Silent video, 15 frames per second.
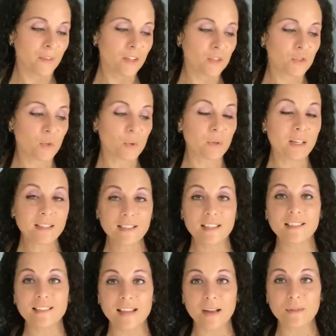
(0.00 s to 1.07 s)
So let's
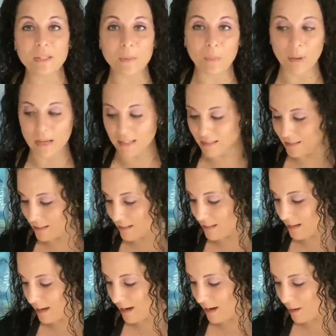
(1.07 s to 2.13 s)
get down to
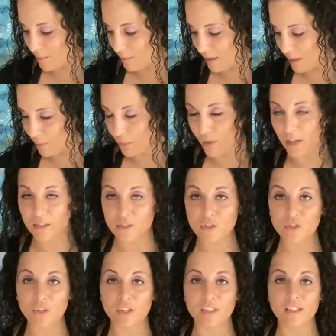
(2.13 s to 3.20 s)
painting and we'll get
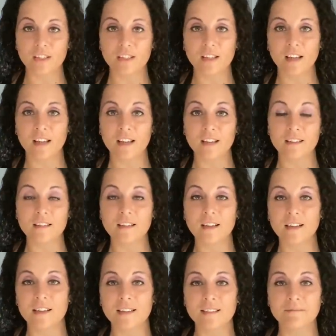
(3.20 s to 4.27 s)
started, and
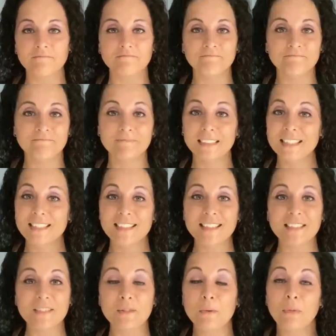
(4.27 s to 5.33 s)
that's
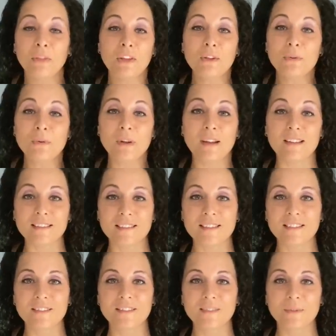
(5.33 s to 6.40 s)
it. So thank you
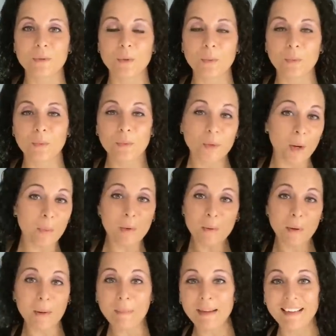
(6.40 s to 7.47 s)
guys. I'll be
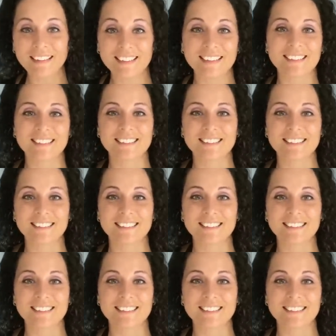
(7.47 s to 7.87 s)
right back